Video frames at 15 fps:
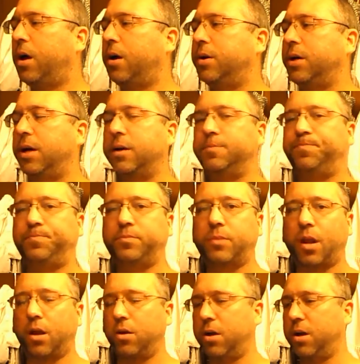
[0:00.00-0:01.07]
Oh yeah. Oh
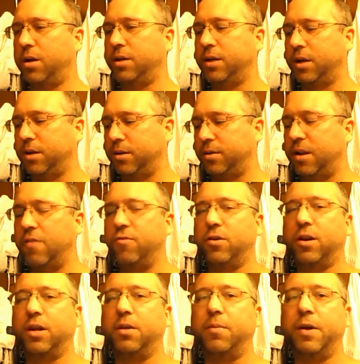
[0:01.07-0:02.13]
yeah.
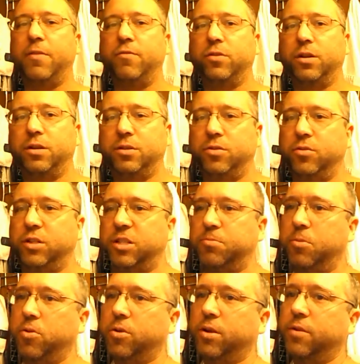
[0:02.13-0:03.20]
Never again am I ever gonna do a
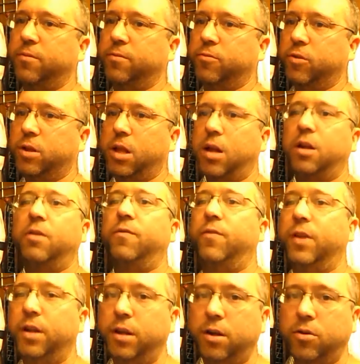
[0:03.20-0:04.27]
smoking related
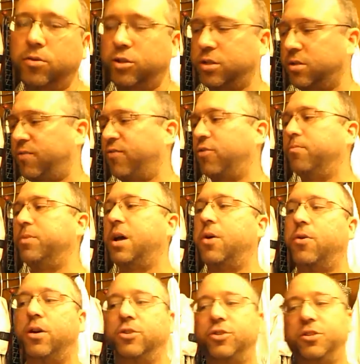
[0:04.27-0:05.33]
video. Just from
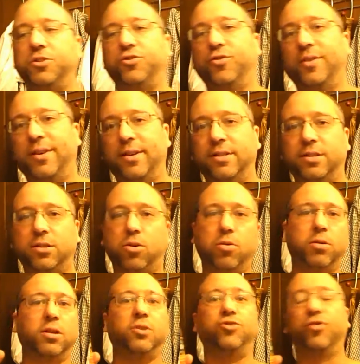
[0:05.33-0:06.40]
now on, just drinking.
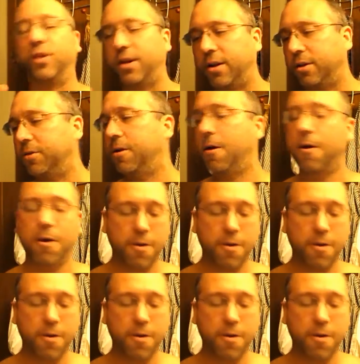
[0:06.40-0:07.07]
Solely drinking.